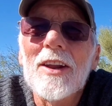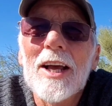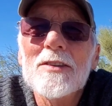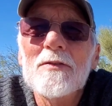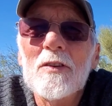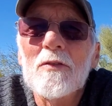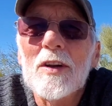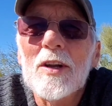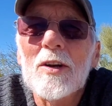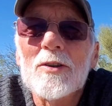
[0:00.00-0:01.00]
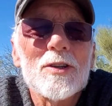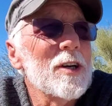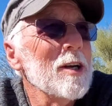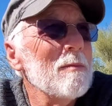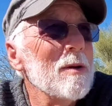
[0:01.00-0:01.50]
the next few videos
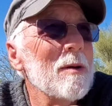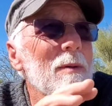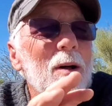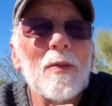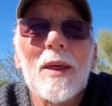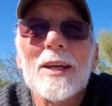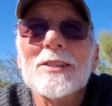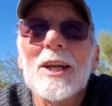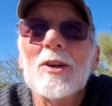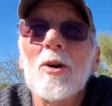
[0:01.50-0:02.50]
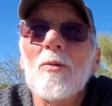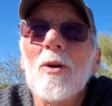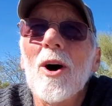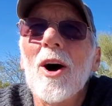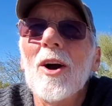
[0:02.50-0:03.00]
are going to be about things that go
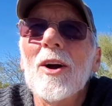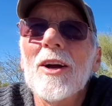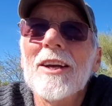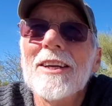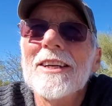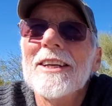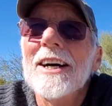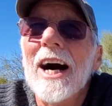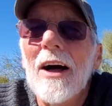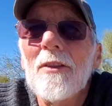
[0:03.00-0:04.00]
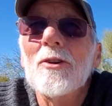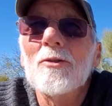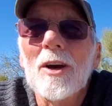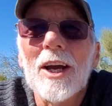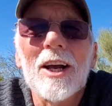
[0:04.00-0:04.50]
wrong on the
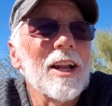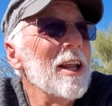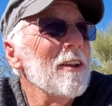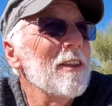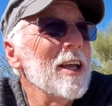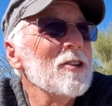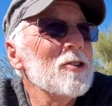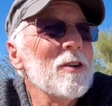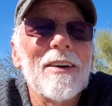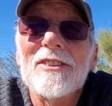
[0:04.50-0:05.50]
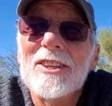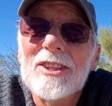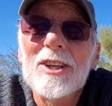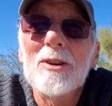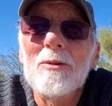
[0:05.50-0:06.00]
trail and things you have to
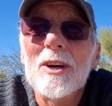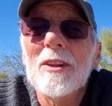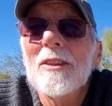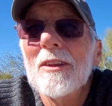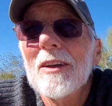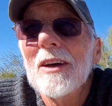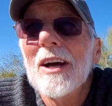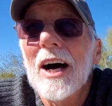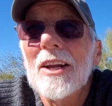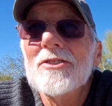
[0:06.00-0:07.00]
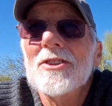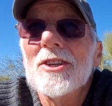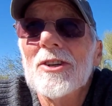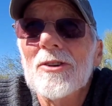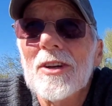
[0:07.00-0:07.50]
deal with on
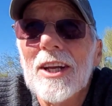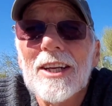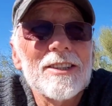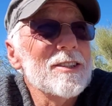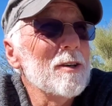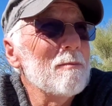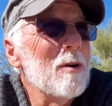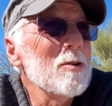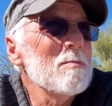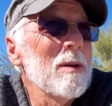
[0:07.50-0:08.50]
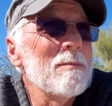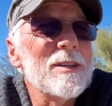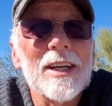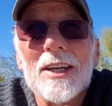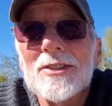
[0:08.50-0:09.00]
0 days. So most people
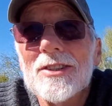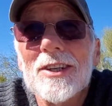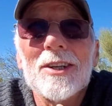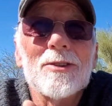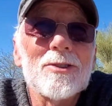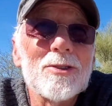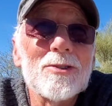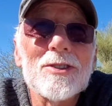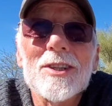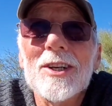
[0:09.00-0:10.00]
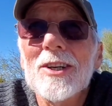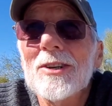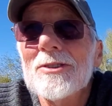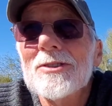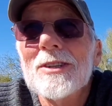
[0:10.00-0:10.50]
take a 0, 2
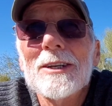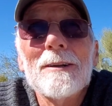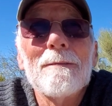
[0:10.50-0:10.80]
zeros.